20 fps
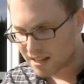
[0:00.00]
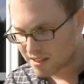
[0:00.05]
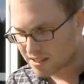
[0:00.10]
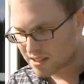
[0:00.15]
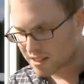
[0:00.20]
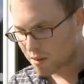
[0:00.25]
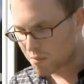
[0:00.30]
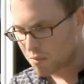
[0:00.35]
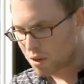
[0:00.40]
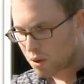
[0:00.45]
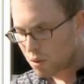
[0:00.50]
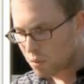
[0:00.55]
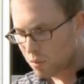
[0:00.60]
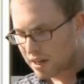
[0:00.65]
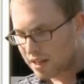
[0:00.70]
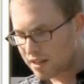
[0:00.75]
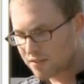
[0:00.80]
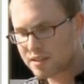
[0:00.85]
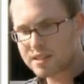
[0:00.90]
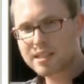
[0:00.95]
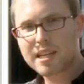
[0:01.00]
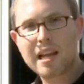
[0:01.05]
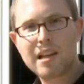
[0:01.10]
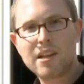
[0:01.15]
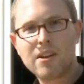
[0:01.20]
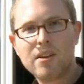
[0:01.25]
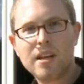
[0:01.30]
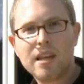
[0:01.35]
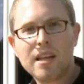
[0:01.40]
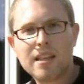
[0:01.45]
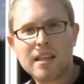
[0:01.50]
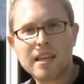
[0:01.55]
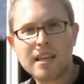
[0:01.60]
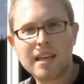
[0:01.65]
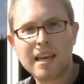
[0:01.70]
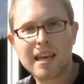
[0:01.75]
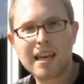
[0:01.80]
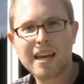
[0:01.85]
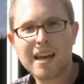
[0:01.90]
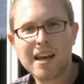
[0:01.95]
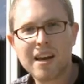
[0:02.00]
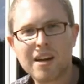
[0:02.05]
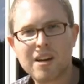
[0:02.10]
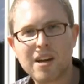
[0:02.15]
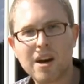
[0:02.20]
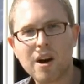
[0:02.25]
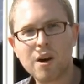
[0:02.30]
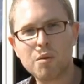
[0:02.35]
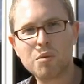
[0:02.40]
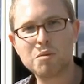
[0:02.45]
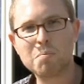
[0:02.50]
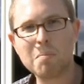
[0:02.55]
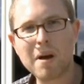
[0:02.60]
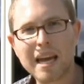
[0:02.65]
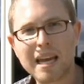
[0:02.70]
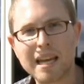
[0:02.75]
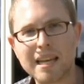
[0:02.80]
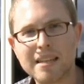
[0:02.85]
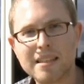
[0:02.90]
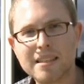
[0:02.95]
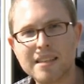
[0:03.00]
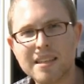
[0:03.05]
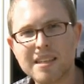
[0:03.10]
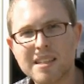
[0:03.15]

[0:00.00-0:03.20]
and some will even tell you the year a car was made.